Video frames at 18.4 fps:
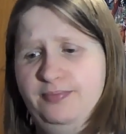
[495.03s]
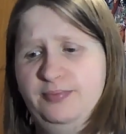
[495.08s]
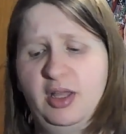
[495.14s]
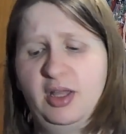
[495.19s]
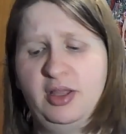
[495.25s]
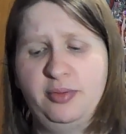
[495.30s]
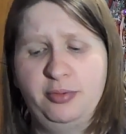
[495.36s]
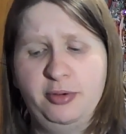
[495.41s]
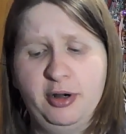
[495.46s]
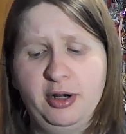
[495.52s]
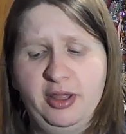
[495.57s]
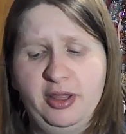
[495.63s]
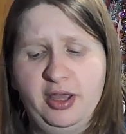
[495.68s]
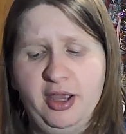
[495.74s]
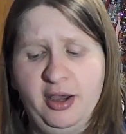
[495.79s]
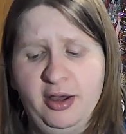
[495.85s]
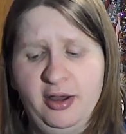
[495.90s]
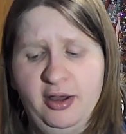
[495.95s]
That's part of
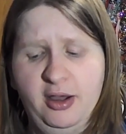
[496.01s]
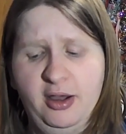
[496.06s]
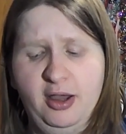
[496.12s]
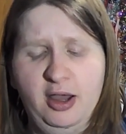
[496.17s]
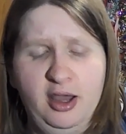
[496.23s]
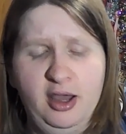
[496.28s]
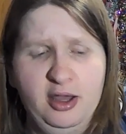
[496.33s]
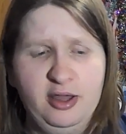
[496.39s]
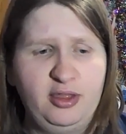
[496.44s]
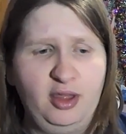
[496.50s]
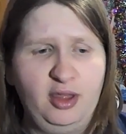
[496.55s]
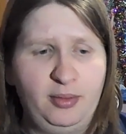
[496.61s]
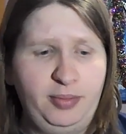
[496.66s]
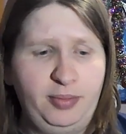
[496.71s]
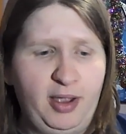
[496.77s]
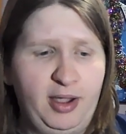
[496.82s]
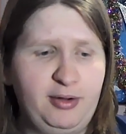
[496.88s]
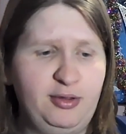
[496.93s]
the Sun
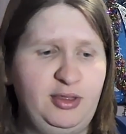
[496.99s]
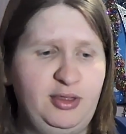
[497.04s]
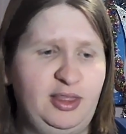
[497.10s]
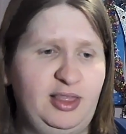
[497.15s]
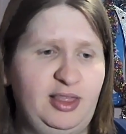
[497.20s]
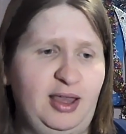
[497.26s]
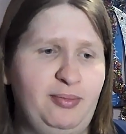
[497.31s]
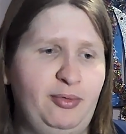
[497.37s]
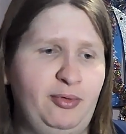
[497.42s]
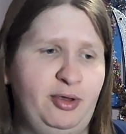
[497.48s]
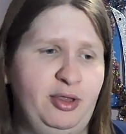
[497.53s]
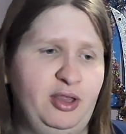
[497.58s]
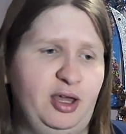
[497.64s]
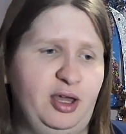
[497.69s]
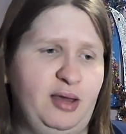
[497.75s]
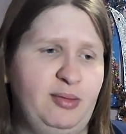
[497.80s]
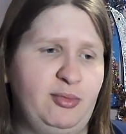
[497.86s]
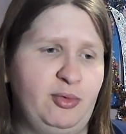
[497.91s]
Pirates at that point in
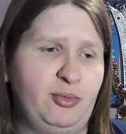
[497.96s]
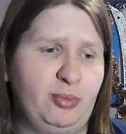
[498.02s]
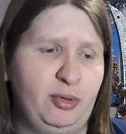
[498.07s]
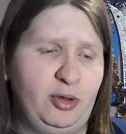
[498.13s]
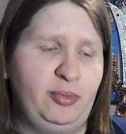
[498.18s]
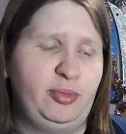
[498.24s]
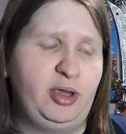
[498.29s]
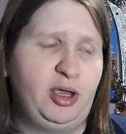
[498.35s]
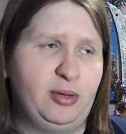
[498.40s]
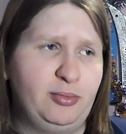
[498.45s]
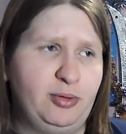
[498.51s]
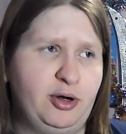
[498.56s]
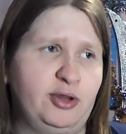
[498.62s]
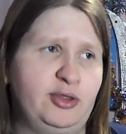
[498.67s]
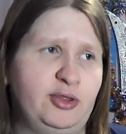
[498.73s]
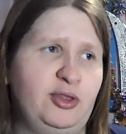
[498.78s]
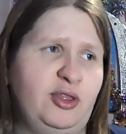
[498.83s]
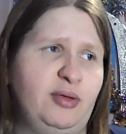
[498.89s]
time or will become
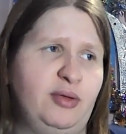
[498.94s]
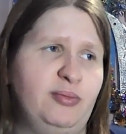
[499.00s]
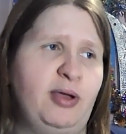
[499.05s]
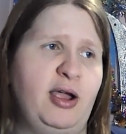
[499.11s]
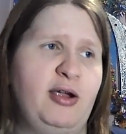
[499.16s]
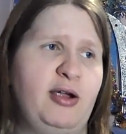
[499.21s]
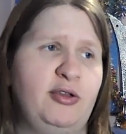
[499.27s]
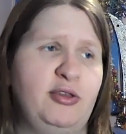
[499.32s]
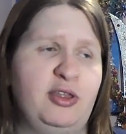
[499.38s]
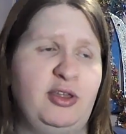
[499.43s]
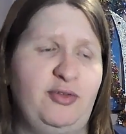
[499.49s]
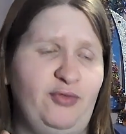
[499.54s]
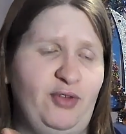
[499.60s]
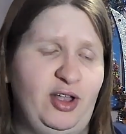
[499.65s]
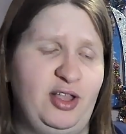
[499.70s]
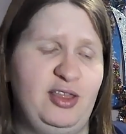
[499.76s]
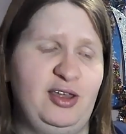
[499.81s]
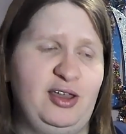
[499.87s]
part of the Sun Pirates. He
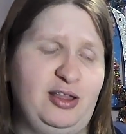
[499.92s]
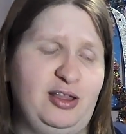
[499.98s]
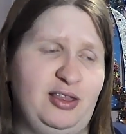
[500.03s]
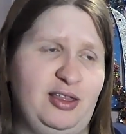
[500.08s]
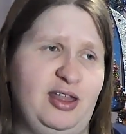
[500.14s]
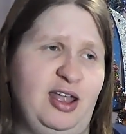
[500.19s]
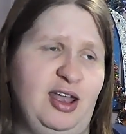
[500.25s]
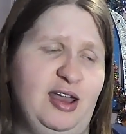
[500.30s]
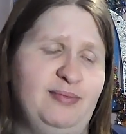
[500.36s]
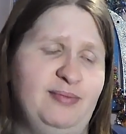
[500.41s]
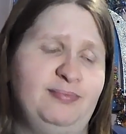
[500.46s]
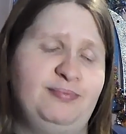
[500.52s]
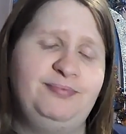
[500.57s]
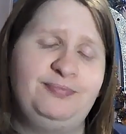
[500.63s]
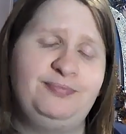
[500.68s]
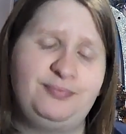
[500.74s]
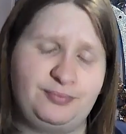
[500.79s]
fights against him.